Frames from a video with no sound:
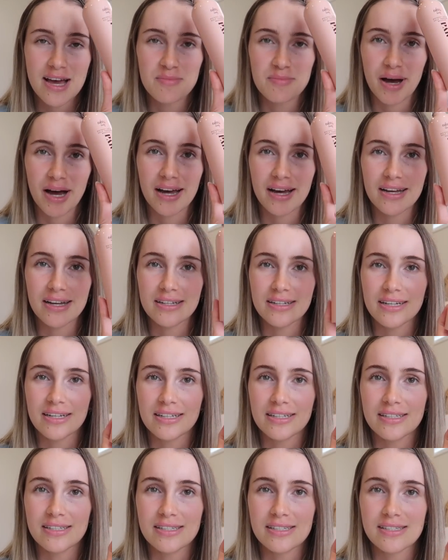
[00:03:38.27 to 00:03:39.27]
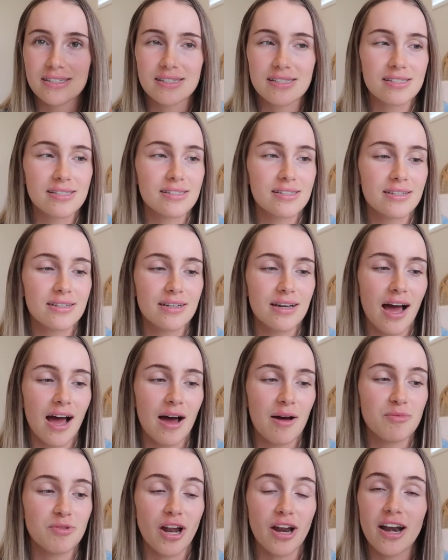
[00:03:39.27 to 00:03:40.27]
but it is
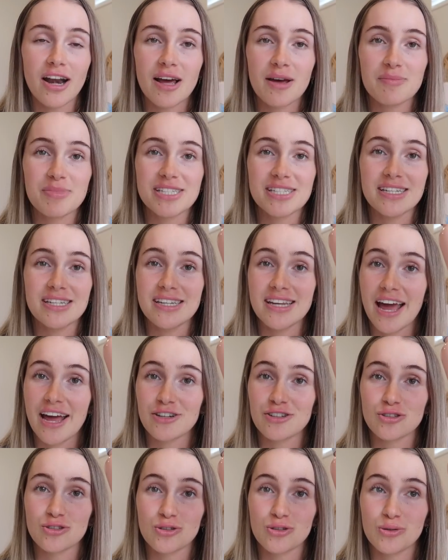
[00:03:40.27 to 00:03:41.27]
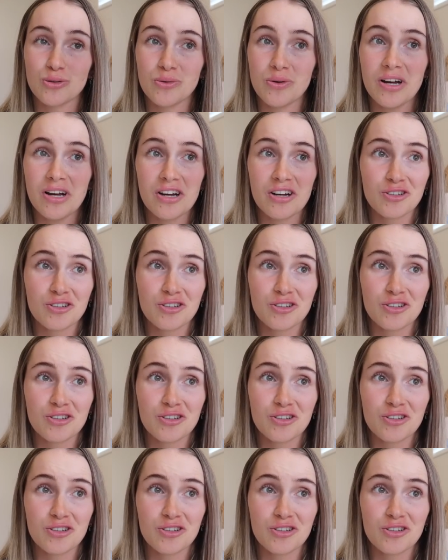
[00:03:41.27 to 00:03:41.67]
99% natural,